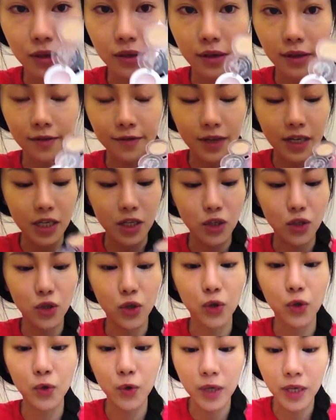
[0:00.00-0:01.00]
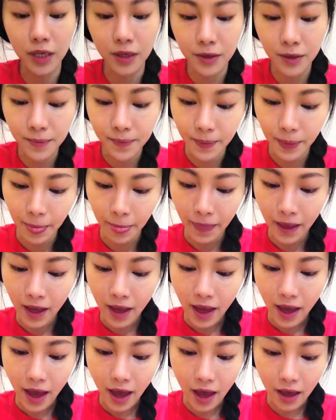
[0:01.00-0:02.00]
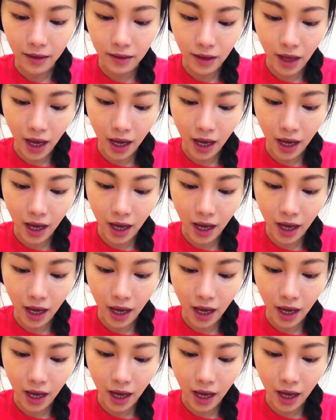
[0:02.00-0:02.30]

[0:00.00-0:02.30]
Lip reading: of these two here, and